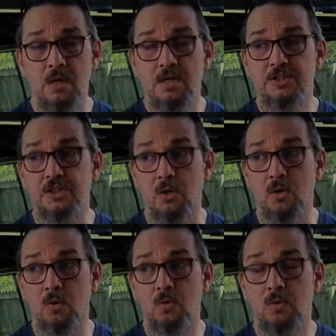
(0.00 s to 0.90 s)

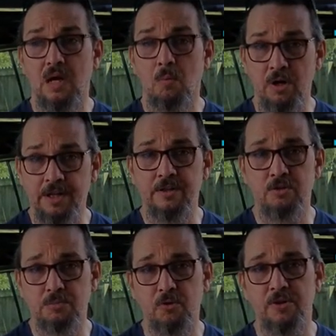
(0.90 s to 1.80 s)
So I want to get
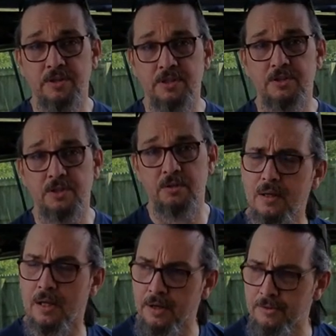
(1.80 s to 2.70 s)
those put in this year.
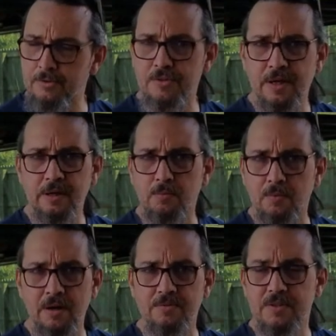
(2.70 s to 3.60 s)
Another thing,
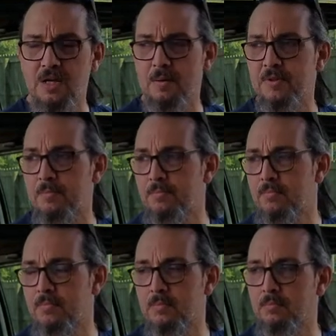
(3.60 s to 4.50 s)
right off the top of
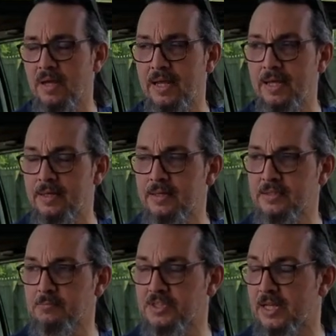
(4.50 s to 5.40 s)
my head as
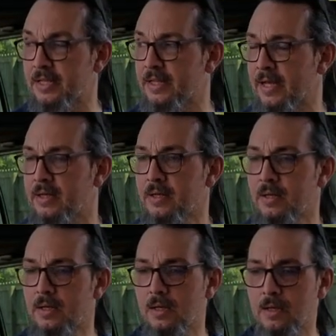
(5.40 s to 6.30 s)
I'm saying that,
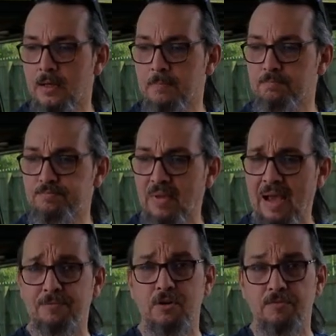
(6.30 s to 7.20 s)

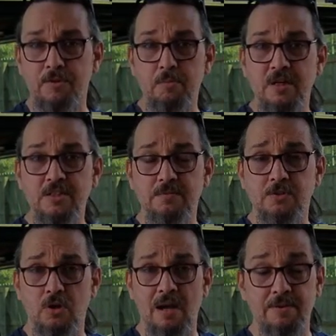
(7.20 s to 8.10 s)
after a few months of
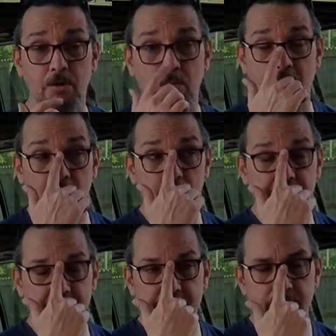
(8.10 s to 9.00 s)
driving around with
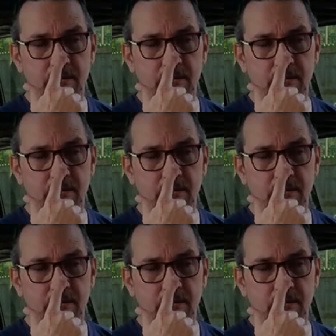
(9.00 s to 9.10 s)
it